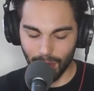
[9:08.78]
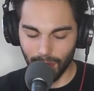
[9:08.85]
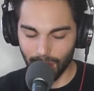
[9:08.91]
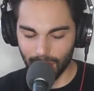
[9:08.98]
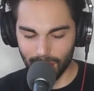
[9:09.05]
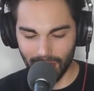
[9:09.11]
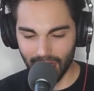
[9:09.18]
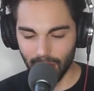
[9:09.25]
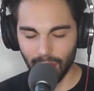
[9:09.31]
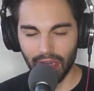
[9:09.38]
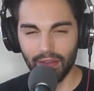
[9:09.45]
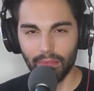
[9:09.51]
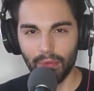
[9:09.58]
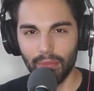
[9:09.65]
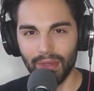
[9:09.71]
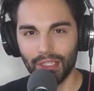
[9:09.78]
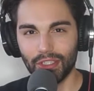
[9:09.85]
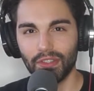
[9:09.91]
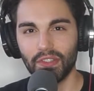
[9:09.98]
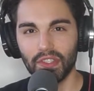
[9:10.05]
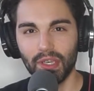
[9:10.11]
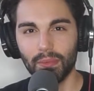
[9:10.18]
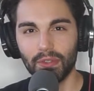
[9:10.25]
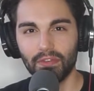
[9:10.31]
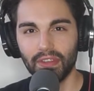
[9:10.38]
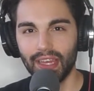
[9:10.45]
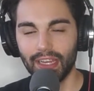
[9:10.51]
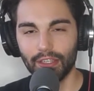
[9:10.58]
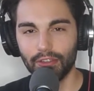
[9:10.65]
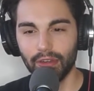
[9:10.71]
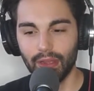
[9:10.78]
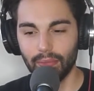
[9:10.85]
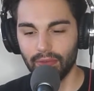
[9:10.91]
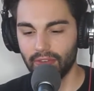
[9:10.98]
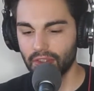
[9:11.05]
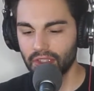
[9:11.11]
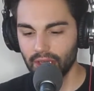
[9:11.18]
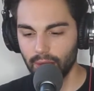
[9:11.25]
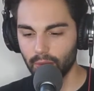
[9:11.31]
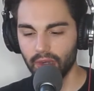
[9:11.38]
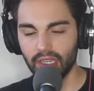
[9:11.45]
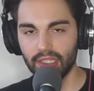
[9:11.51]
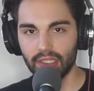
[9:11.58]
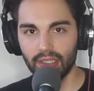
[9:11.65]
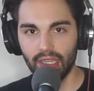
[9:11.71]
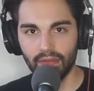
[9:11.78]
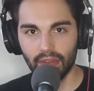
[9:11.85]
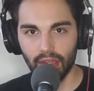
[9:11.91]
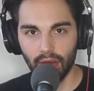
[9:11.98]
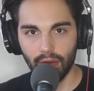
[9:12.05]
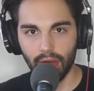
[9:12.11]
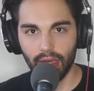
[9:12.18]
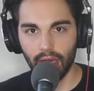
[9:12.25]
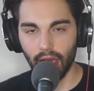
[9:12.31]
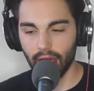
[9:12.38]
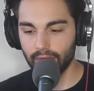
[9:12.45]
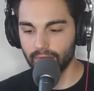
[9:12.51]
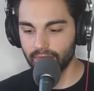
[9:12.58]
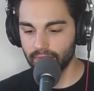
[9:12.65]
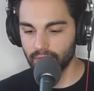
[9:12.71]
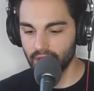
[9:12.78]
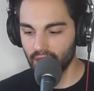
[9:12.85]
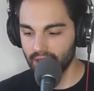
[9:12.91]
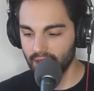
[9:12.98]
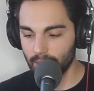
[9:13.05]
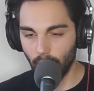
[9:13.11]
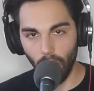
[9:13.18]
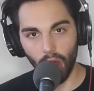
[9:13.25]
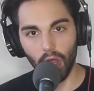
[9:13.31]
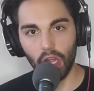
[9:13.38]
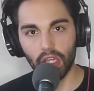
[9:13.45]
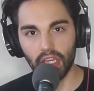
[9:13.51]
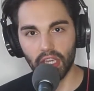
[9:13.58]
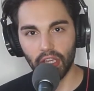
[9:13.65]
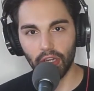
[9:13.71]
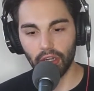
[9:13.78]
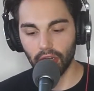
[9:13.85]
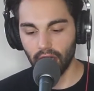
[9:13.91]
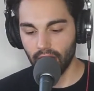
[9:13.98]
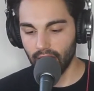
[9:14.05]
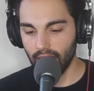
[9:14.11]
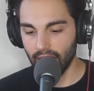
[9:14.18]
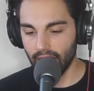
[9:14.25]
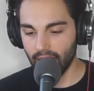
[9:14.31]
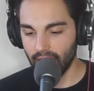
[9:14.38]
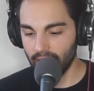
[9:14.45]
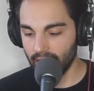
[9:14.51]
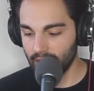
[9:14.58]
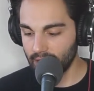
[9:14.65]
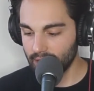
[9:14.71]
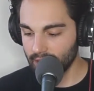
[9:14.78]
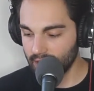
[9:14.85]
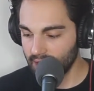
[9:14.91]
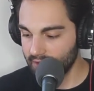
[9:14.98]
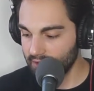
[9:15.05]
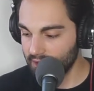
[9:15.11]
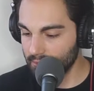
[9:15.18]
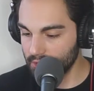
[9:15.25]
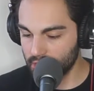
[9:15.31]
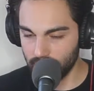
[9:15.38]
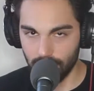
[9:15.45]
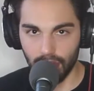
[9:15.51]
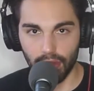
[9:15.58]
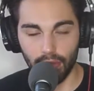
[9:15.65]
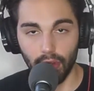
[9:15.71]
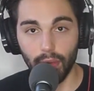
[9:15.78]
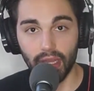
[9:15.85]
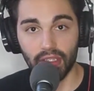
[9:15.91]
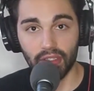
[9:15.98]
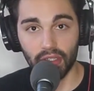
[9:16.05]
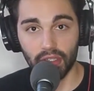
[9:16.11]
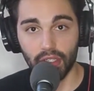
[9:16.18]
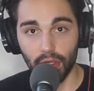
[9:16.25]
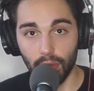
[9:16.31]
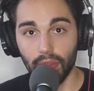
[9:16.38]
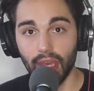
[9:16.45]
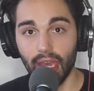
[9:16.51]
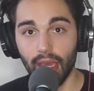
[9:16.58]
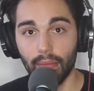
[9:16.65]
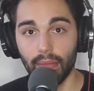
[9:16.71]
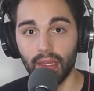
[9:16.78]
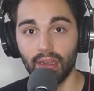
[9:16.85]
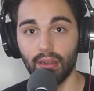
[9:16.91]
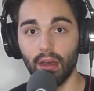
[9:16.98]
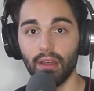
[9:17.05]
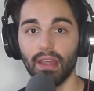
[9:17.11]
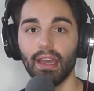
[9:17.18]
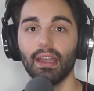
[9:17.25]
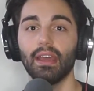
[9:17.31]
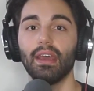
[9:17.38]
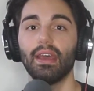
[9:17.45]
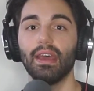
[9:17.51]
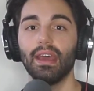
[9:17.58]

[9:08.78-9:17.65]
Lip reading: which, by the way, permission slips for that trip for some reason, even though I've done them all year and given them 2 to 3 weeks to do them and all that,